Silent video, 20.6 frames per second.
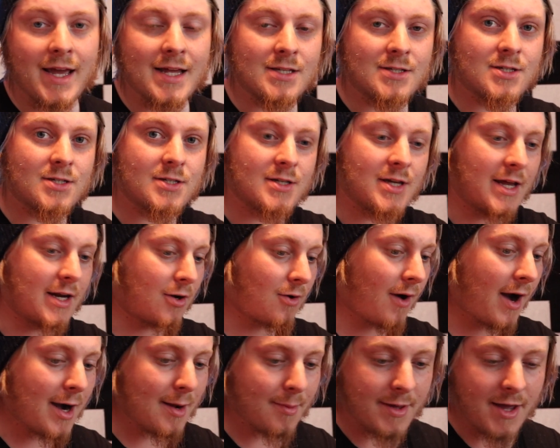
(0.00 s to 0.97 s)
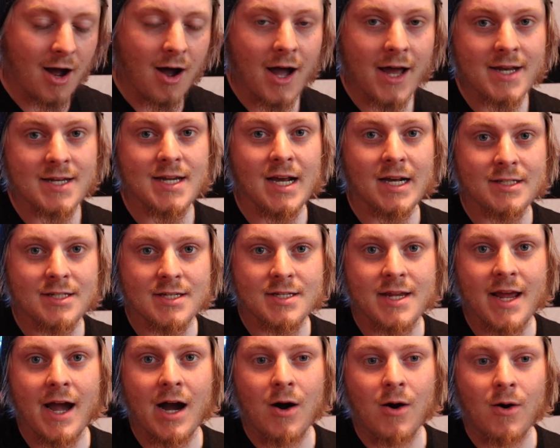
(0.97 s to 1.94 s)
It's incredibly hot in
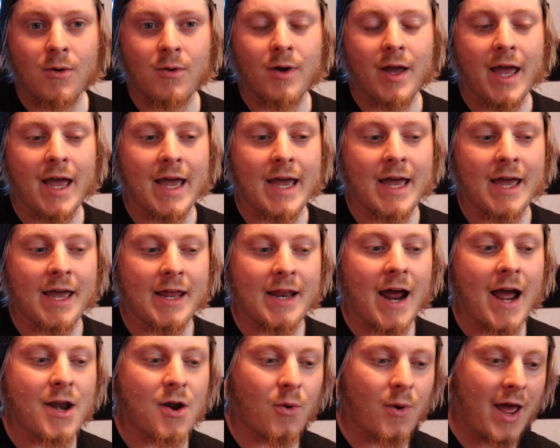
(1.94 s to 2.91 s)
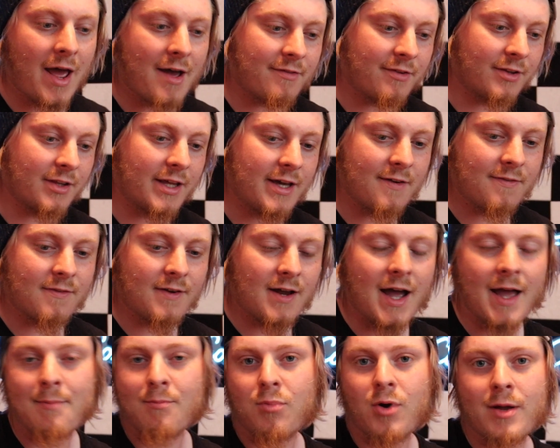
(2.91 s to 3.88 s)
Texas now, and I don't have a lift.
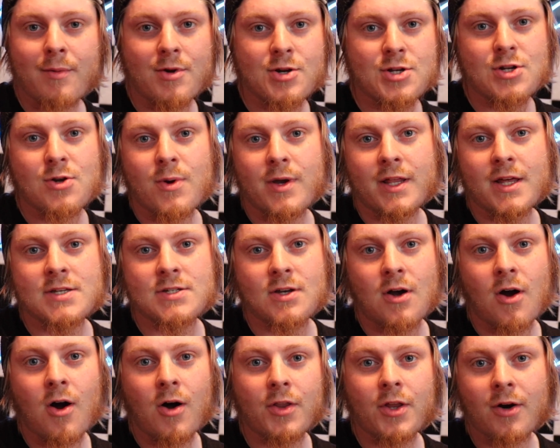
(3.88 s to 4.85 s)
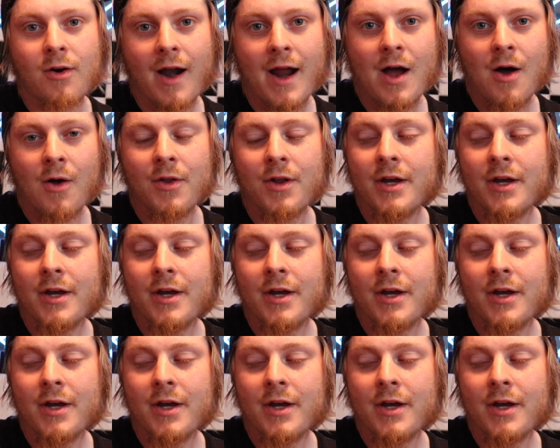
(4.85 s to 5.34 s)
I'm pretty much doing this on the ground.